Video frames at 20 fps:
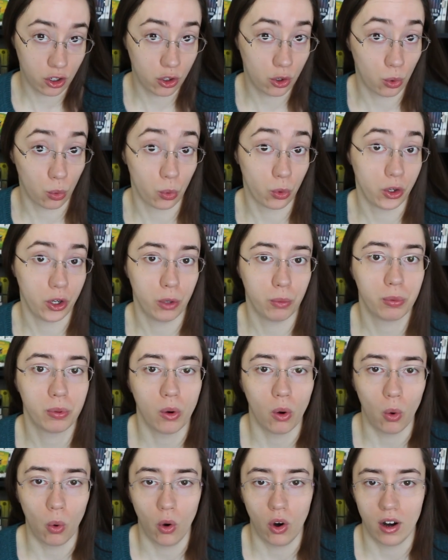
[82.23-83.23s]
group
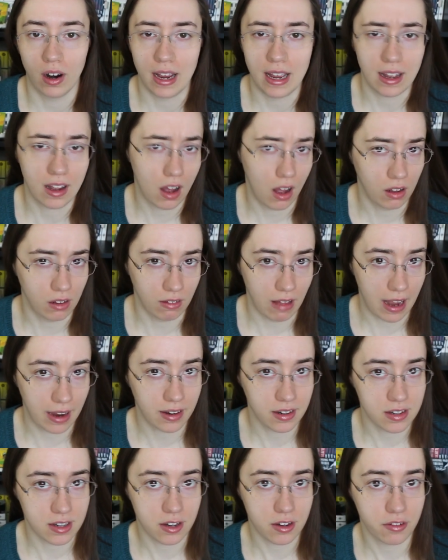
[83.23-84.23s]
or a
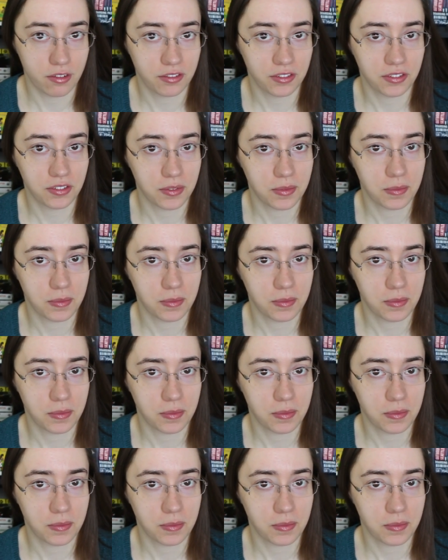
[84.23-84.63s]
collective?